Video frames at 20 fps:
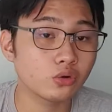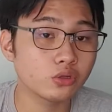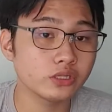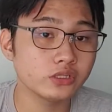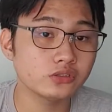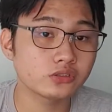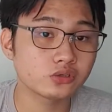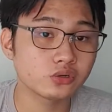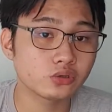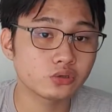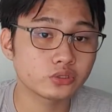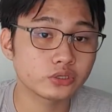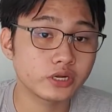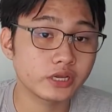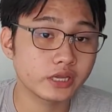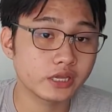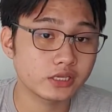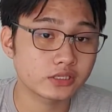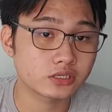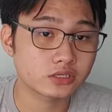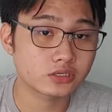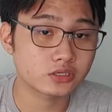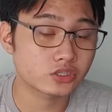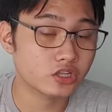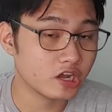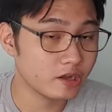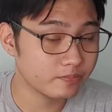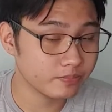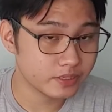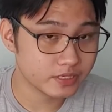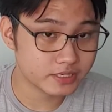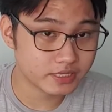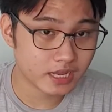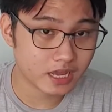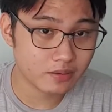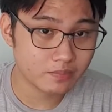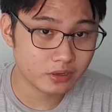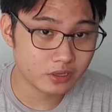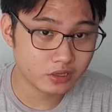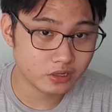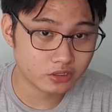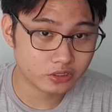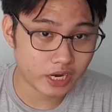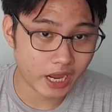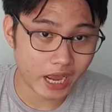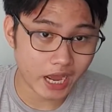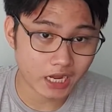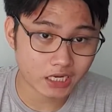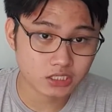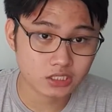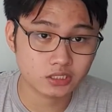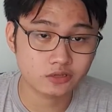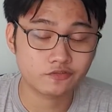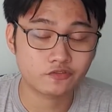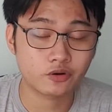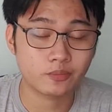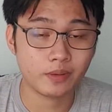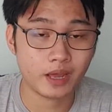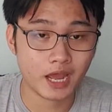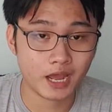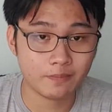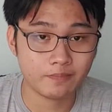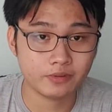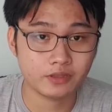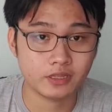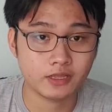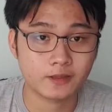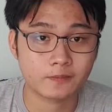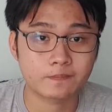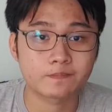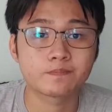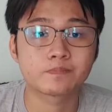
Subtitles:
in soldering is to stop this chemical reaction from happening.